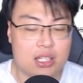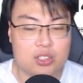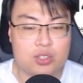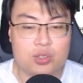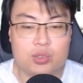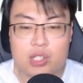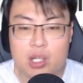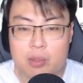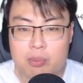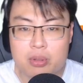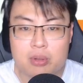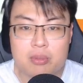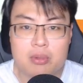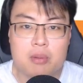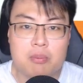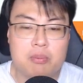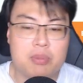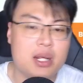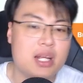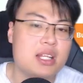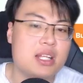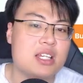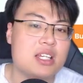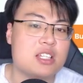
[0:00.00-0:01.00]
So their premium
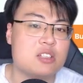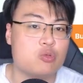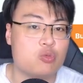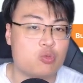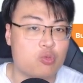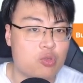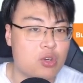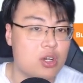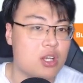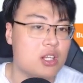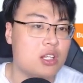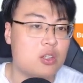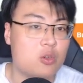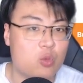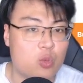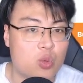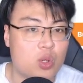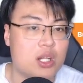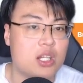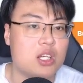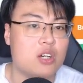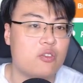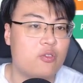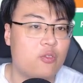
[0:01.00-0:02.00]
plan is really,
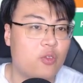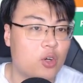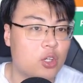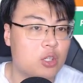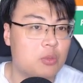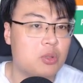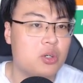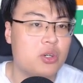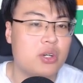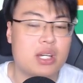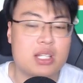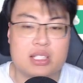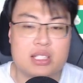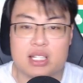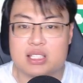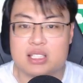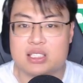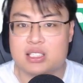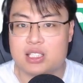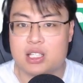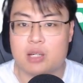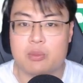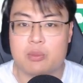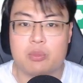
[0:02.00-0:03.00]
really affordable. You guys can
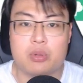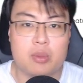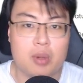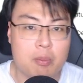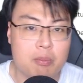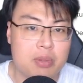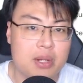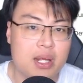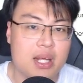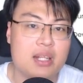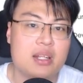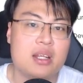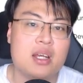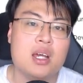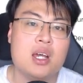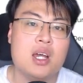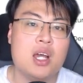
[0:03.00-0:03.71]
see their premium plan.